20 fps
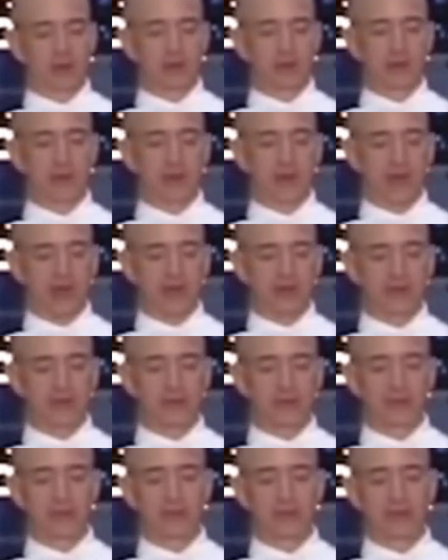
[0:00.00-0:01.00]
the
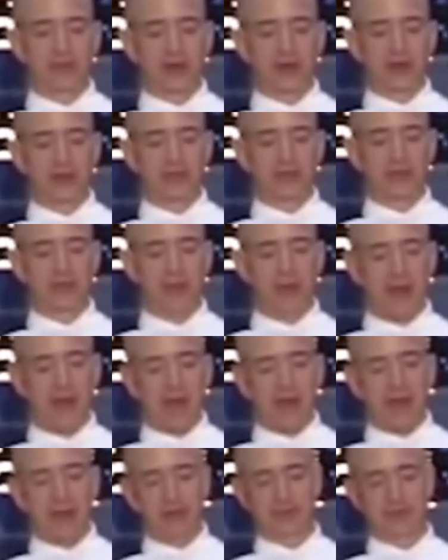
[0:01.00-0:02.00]
less safe
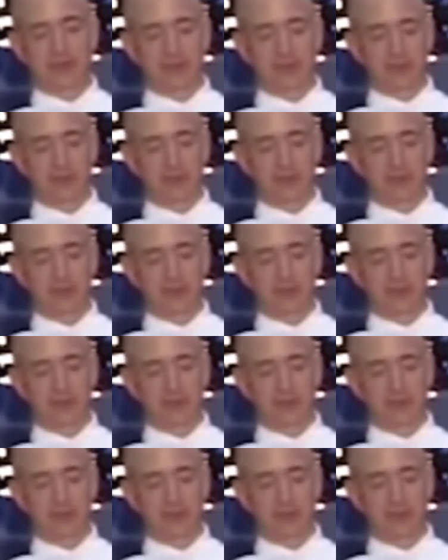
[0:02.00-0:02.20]
path